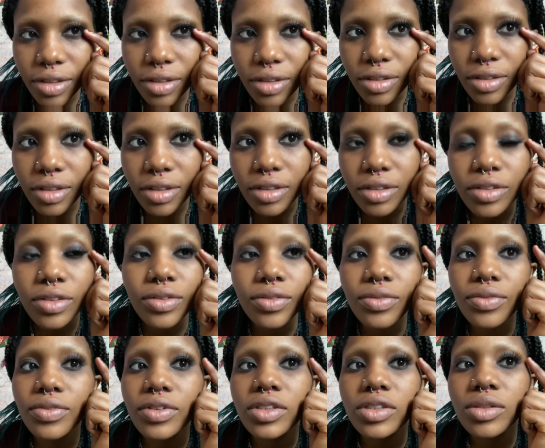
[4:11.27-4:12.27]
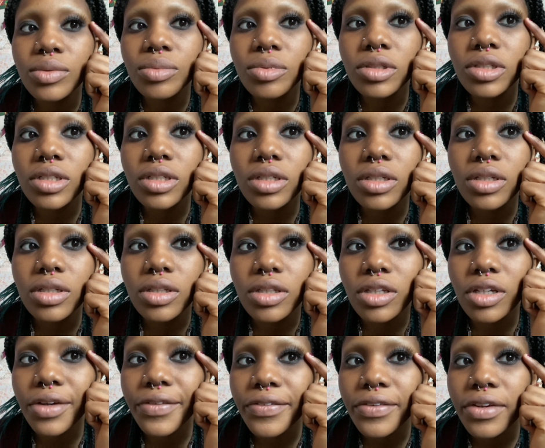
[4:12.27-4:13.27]
It's like so visibly
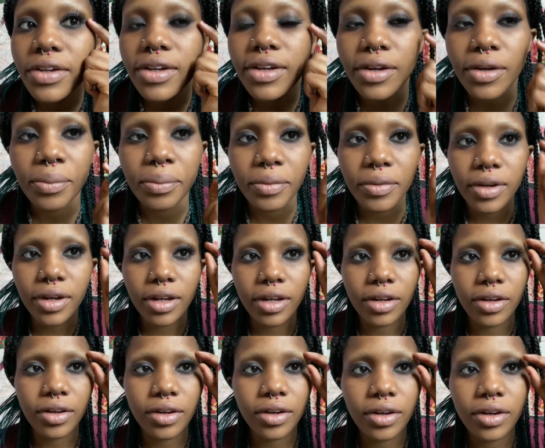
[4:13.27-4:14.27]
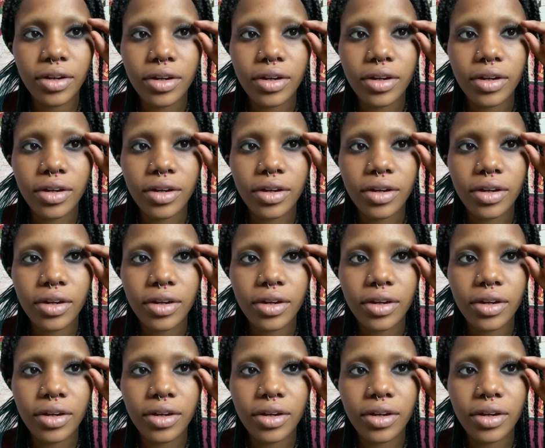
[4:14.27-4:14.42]
lifting up right here.